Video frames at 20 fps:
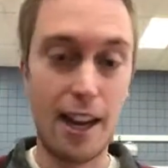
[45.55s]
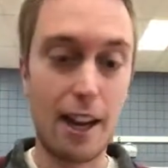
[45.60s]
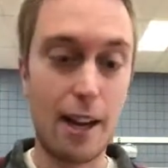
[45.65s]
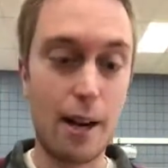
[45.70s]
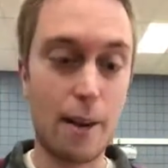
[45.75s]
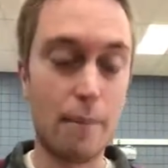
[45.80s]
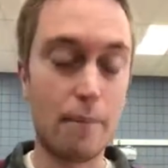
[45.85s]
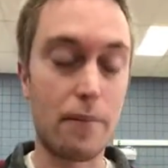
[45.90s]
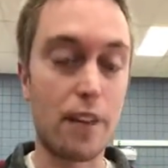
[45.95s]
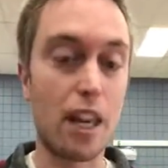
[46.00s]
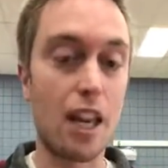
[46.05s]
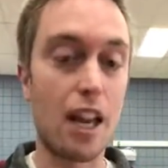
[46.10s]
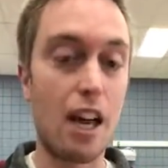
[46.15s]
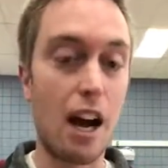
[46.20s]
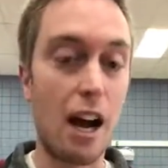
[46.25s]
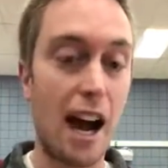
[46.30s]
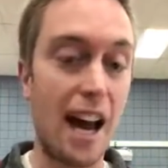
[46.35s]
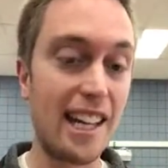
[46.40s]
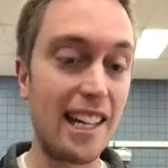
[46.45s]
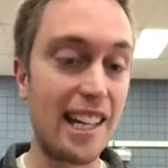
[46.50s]

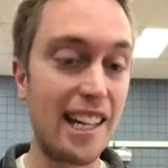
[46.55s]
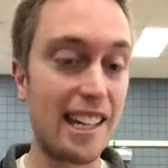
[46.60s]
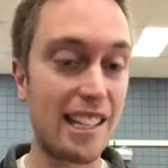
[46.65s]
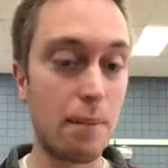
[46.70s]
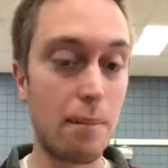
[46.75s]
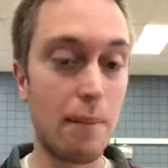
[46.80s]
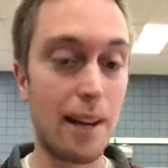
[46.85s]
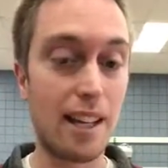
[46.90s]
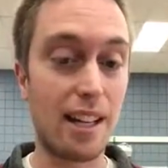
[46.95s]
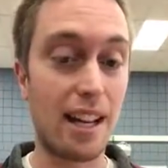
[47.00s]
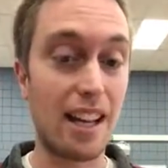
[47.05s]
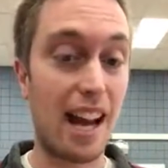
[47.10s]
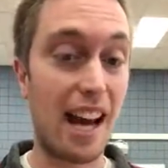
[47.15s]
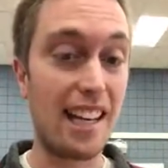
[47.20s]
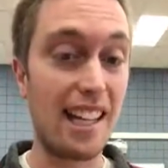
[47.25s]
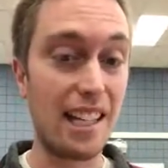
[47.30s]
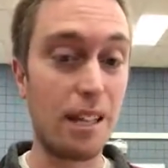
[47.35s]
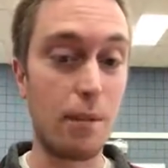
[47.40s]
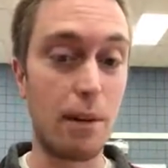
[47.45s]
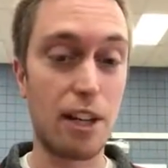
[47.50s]
I need to
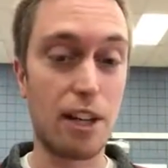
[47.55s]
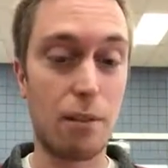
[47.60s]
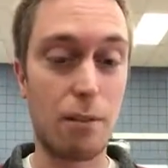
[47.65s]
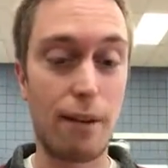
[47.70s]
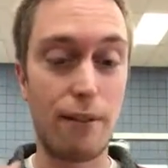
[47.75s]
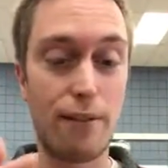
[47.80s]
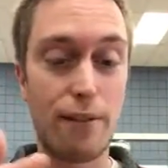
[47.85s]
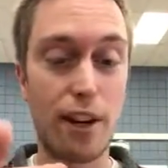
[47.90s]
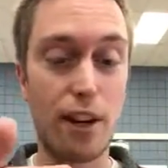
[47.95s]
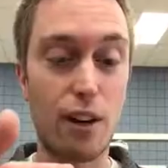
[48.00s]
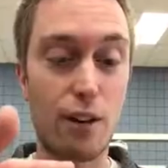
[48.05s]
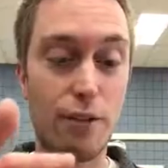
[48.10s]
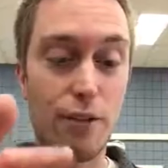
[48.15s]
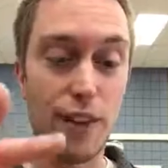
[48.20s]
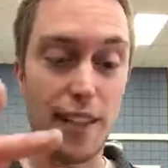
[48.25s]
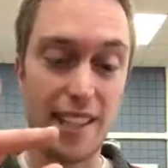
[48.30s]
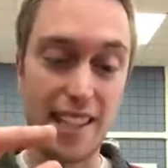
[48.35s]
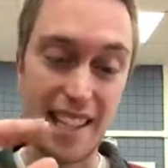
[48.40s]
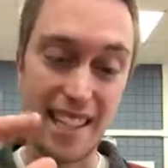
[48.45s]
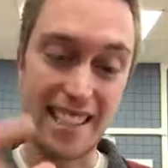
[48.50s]
make sure my funnel
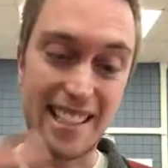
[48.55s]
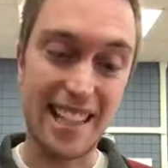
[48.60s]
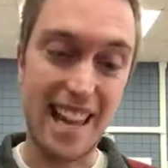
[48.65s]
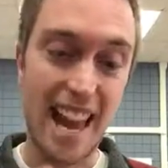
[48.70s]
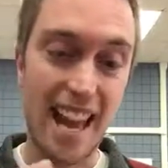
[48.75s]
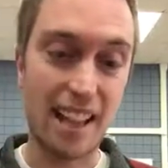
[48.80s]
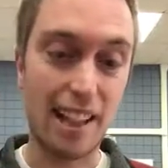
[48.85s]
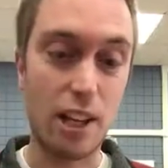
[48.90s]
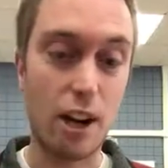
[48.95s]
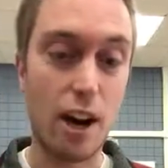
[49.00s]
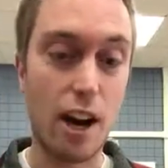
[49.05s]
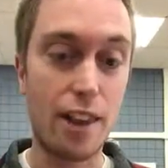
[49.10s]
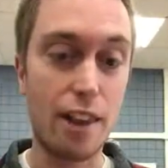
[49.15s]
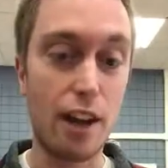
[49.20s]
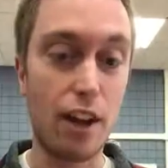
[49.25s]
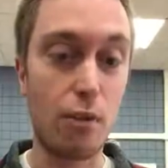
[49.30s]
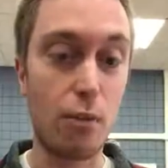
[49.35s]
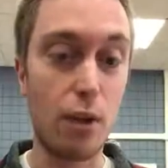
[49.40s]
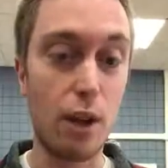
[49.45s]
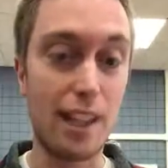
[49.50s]
fits exactly on
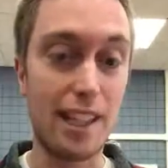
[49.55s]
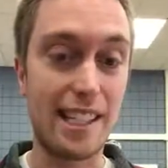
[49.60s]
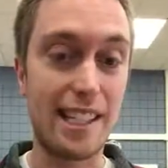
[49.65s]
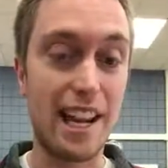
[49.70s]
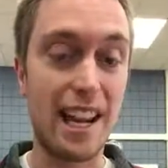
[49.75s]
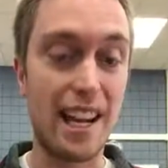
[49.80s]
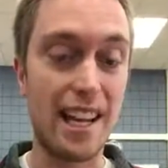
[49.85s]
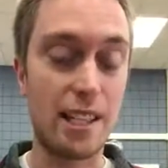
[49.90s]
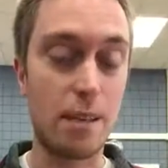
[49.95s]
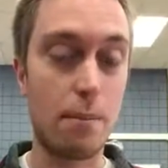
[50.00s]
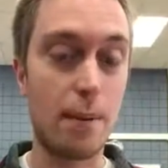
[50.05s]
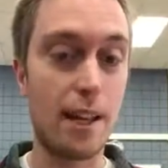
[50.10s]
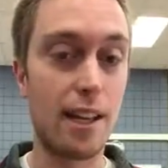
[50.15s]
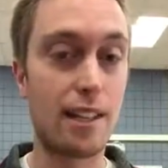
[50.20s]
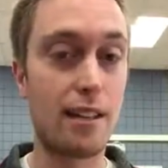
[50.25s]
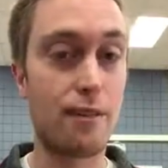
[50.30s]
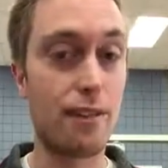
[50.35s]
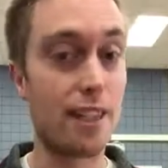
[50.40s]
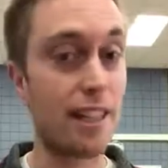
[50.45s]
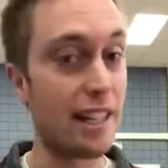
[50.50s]
there really tight,
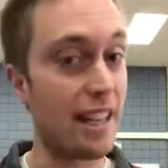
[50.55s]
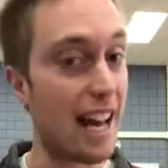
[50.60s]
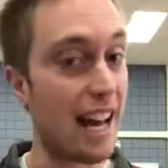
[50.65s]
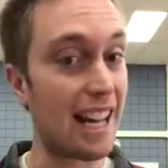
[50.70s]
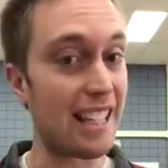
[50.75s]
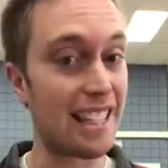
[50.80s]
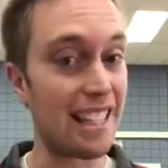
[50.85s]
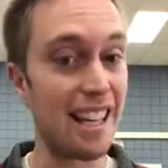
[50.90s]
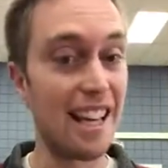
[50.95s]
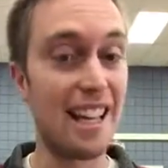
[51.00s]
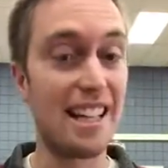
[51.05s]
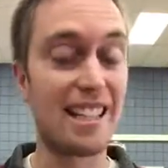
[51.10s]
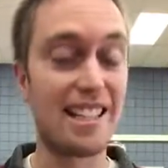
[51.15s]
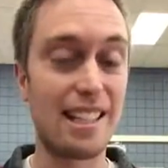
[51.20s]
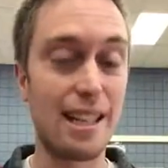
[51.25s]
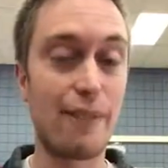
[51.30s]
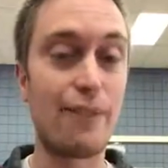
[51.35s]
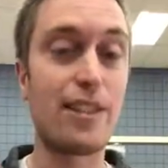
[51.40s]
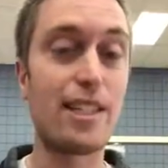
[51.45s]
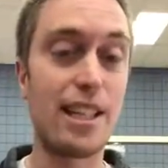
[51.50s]
because if it's not,
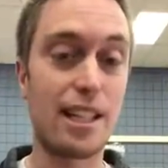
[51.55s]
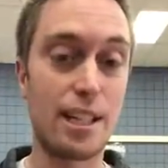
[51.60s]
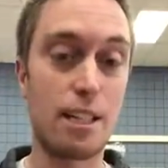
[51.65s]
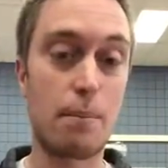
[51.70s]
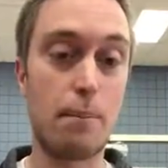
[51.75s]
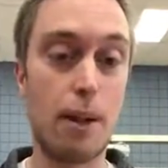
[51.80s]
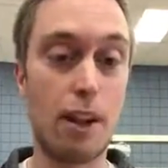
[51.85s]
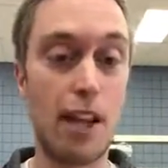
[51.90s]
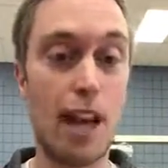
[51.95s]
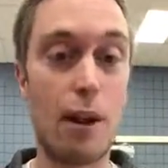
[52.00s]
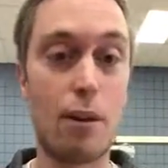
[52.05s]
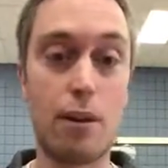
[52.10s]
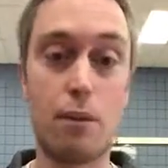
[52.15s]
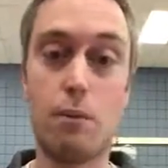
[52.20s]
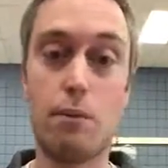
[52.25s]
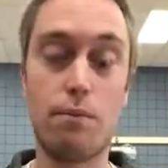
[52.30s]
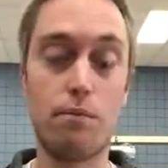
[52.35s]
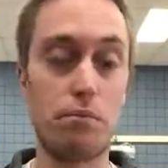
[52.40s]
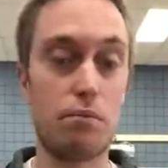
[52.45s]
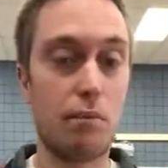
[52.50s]
stuff is going to spill out,
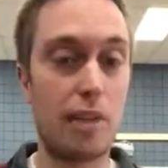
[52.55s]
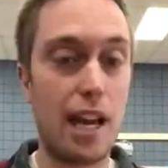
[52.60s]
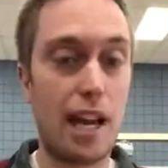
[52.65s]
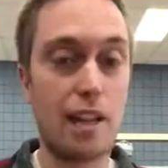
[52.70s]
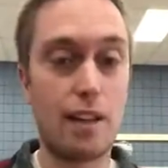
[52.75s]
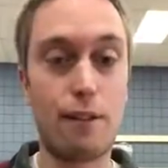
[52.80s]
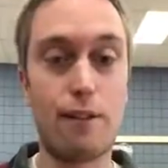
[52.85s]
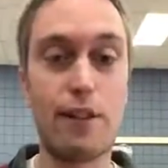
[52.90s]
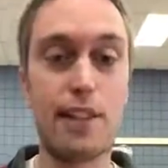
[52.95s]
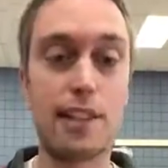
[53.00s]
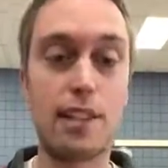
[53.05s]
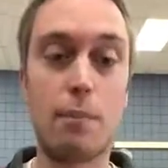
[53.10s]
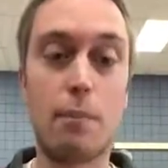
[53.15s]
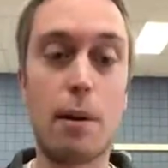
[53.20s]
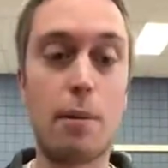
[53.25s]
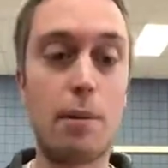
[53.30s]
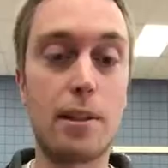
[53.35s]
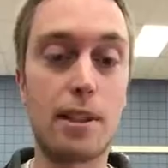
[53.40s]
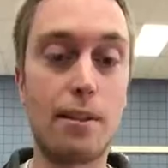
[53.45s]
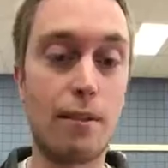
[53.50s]
and that defeats the
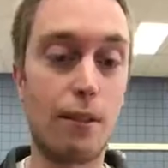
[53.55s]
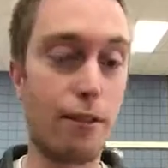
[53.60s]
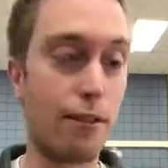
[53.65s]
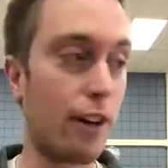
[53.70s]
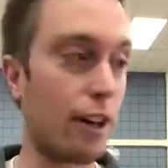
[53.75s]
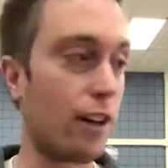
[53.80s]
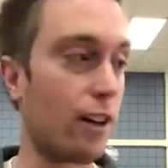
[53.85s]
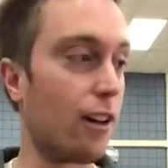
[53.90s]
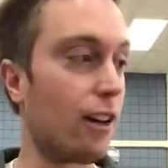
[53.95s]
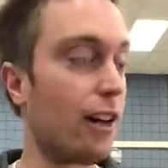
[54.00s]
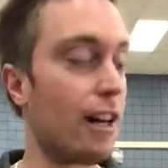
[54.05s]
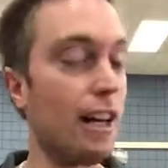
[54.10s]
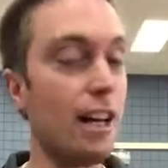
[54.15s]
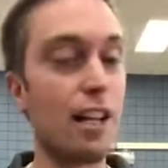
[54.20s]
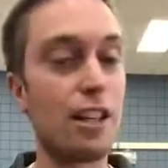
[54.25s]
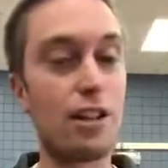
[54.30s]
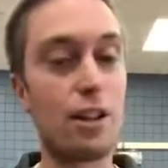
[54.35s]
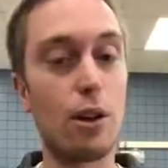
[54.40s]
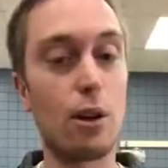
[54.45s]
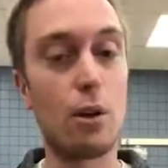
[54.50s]
purpose of a funnel.
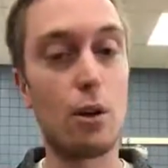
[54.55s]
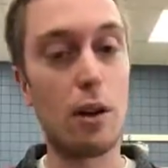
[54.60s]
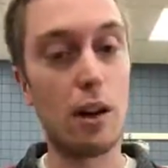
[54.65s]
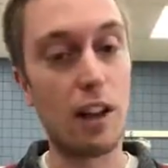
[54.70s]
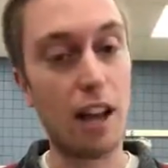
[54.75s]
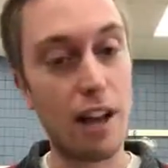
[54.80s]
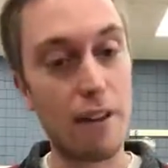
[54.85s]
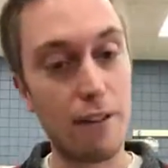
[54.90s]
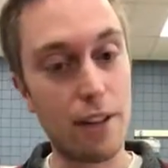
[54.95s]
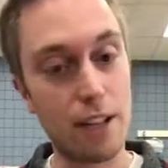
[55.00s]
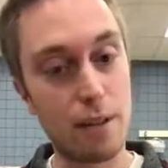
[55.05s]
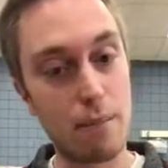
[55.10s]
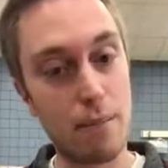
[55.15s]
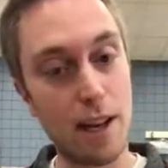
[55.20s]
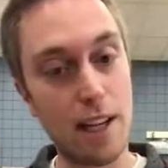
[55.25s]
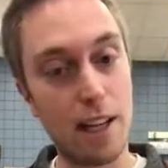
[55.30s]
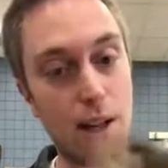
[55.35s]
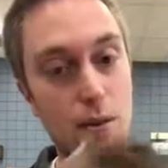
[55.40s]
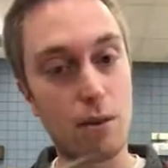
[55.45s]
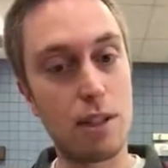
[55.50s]
So a lot of us
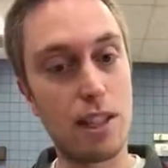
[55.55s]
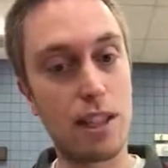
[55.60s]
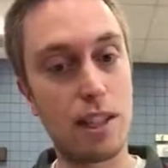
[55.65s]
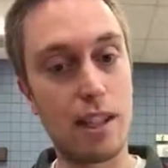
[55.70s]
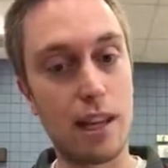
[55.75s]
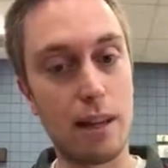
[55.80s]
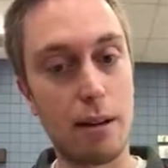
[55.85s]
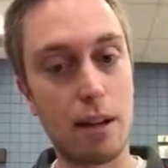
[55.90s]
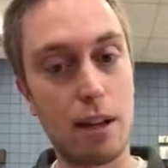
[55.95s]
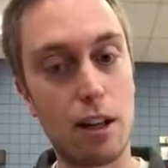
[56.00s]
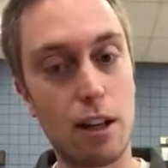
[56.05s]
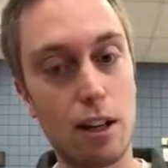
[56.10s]
might use these like